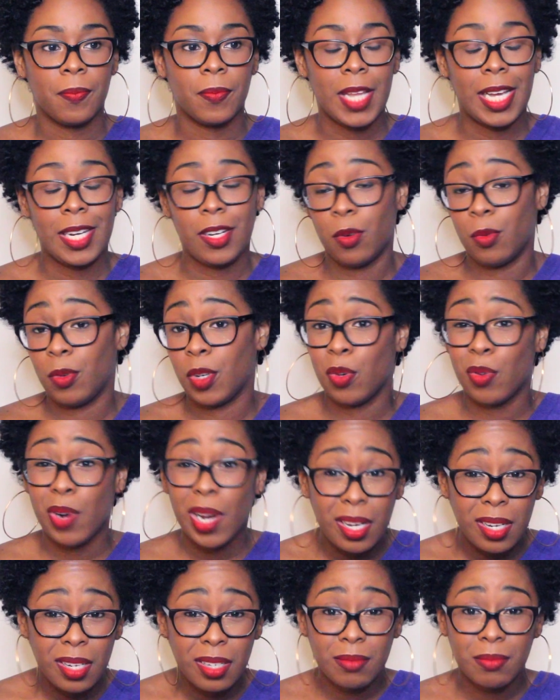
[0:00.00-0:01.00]
I don't
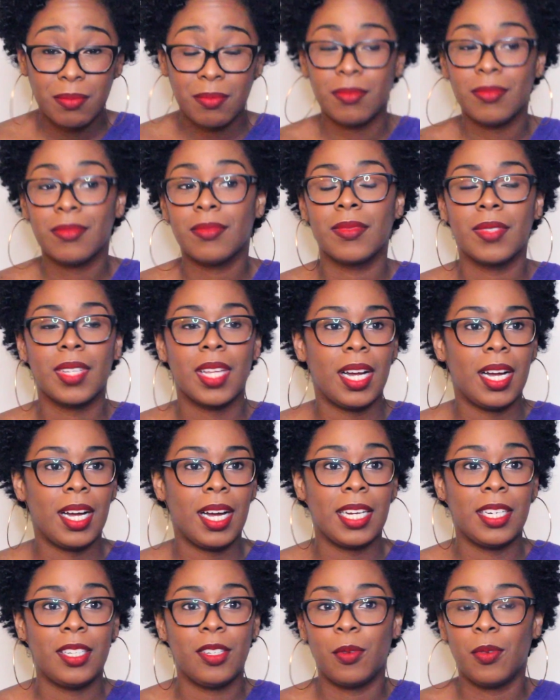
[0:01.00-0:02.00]
regret it.
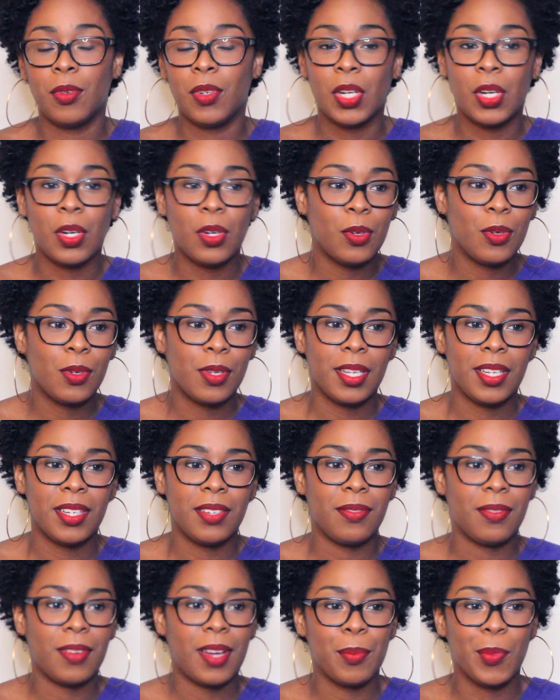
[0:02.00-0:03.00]
I don't know
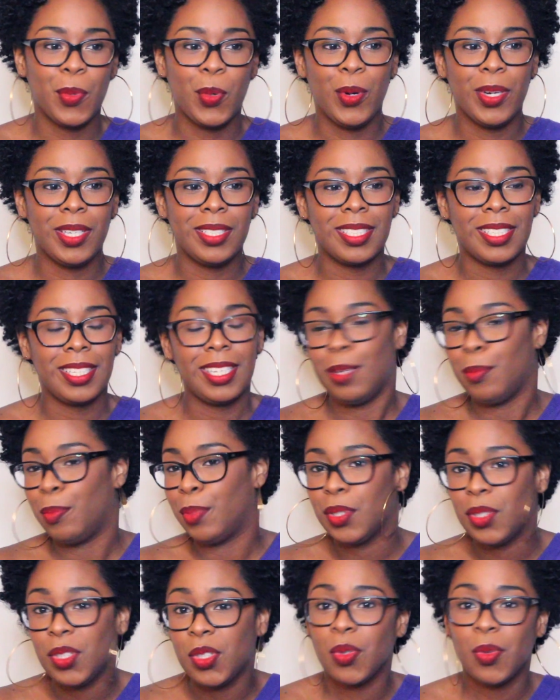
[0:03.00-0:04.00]
if I'm going to keep
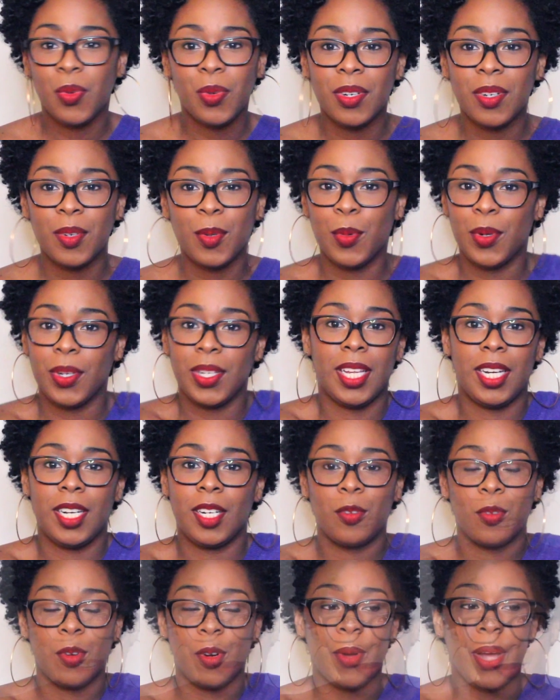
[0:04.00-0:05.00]
it short or let
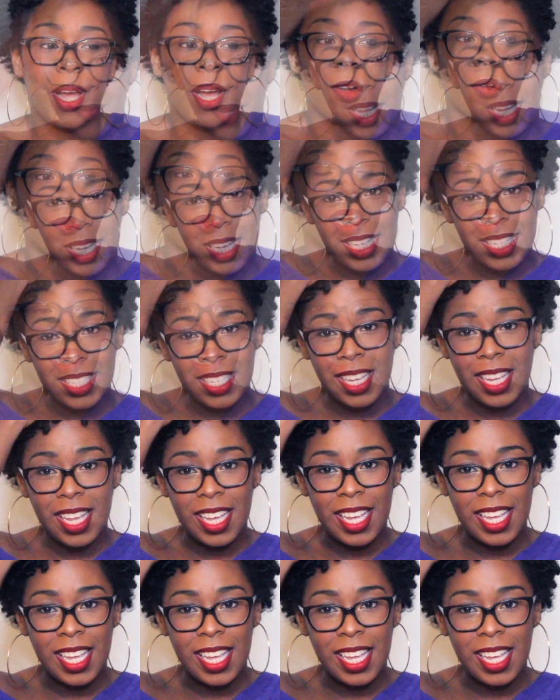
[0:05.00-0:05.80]
it grow out right now.